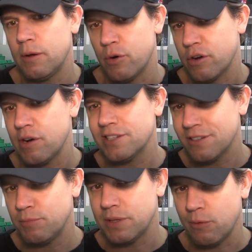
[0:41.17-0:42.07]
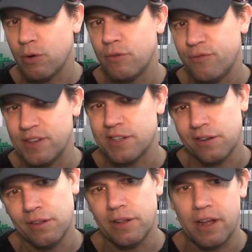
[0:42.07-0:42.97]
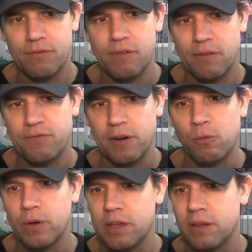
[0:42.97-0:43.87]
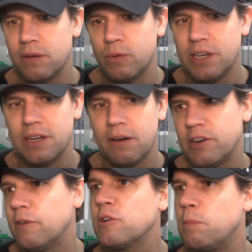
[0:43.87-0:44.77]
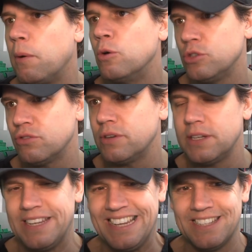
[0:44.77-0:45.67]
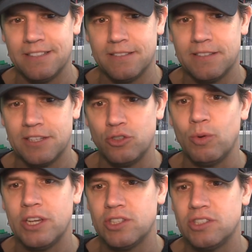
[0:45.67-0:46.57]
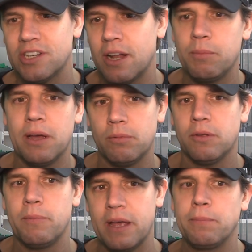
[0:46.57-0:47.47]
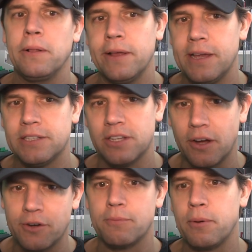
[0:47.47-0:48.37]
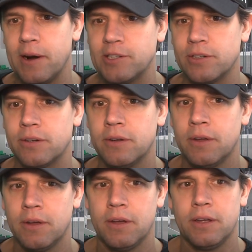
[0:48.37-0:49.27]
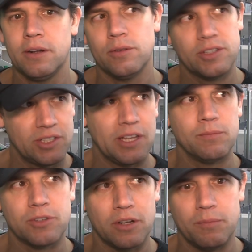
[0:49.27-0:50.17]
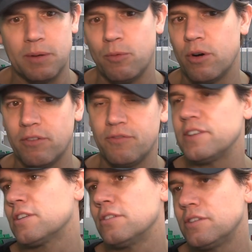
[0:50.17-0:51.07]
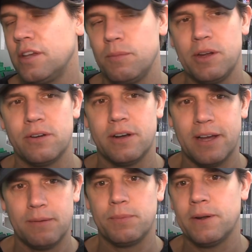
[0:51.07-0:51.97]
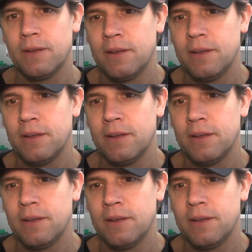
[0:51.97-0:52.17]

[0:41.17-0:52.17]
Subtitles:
were aggressive, but they weren't physical, and I felt we didn't have enough composure in situations. You got to be able to make plays under pressure. You know, this team's going to be more of a physical team here tonight, but